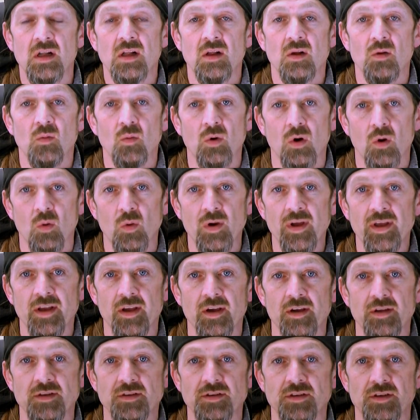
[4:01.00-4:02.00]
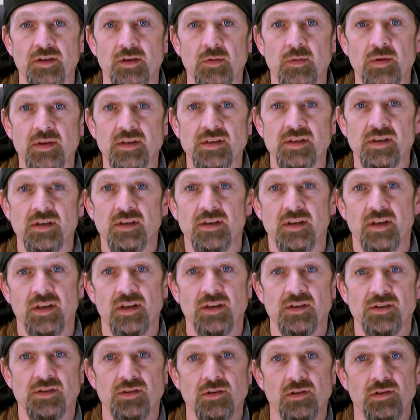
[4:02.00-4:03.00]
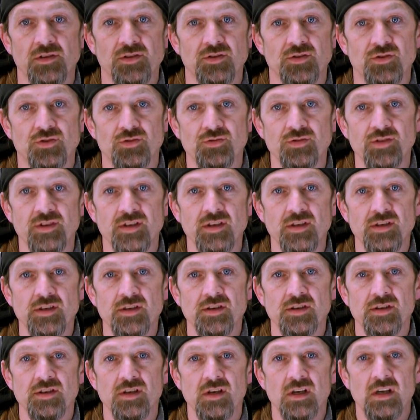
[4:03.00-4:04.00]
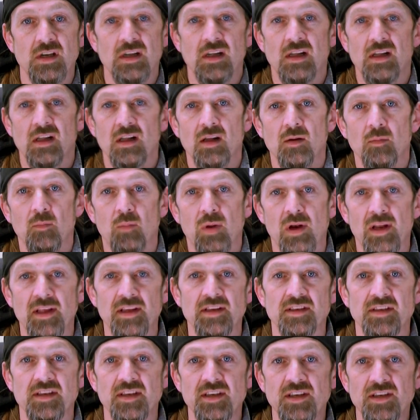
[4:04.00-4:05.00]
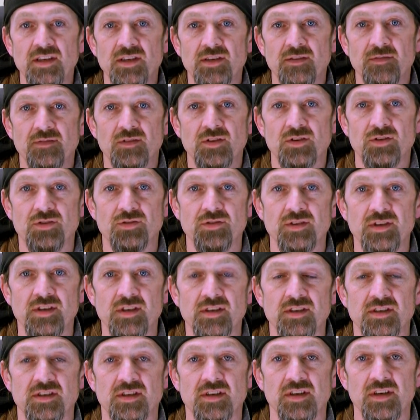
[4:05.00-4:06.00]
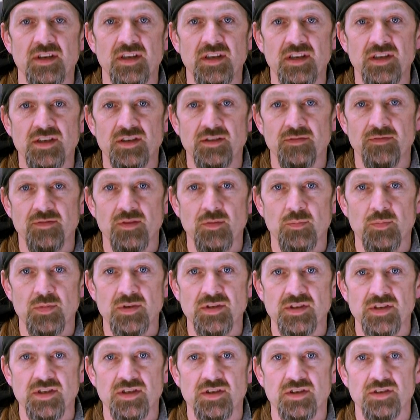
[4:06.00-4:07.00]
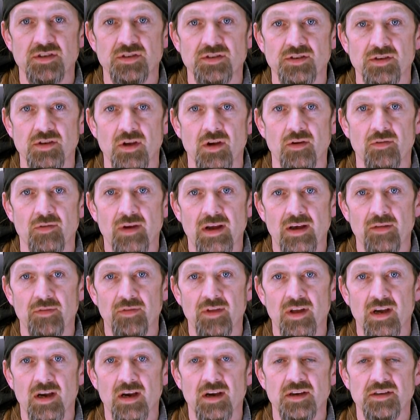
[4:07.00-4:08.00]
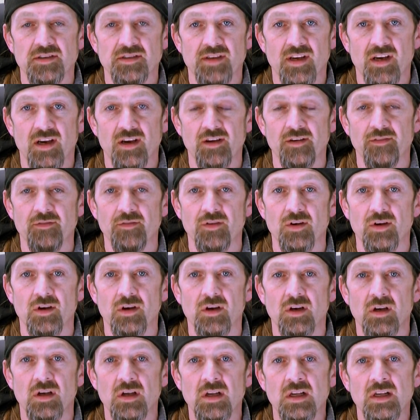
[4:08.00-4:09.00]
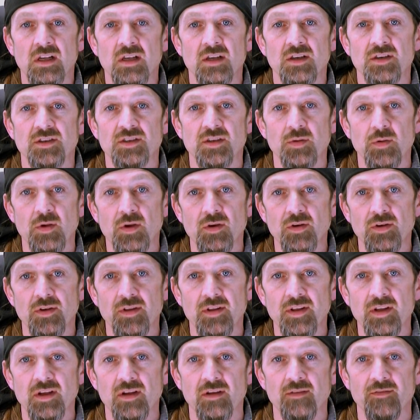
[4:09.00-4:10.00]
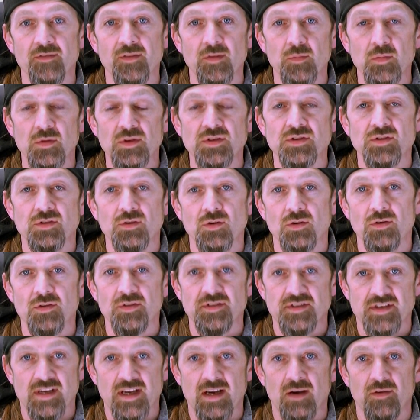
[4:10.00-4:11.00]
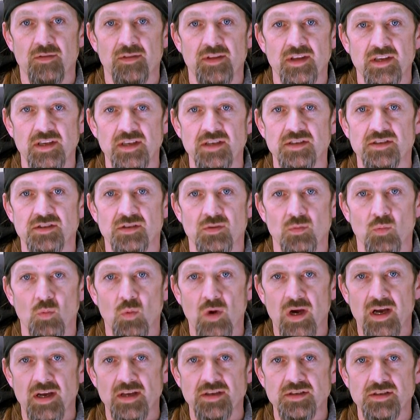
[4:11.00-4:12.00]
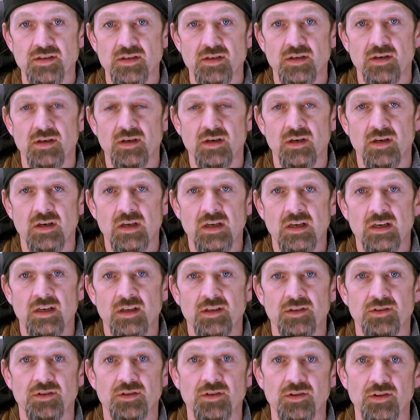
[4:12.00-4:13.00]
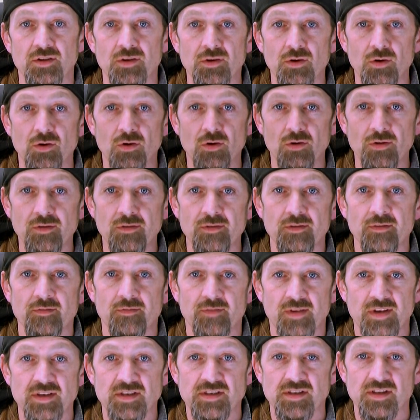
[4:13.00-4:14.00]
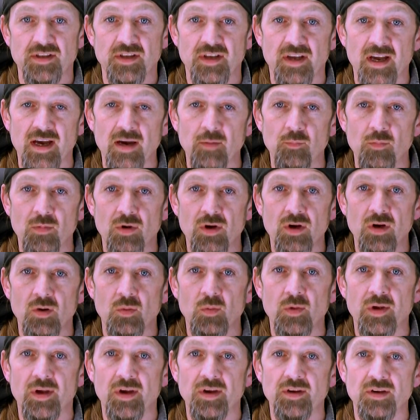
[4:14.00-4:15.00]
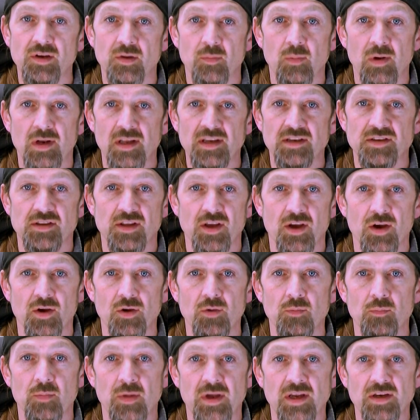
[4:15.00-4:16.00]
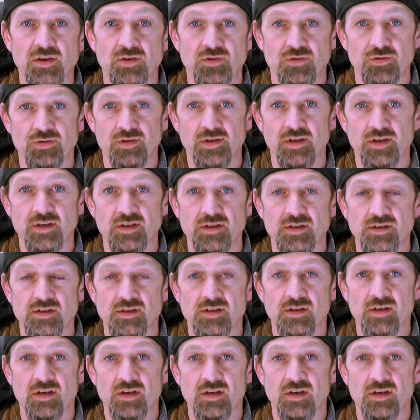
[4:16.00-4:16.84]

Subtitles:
What we're going to do is take Zula's treats and place each of the treats in each of the positions around the outside of her. So we could think of them as north, south, east and west. To the north, facing the camera, we're going to place the homemade treats.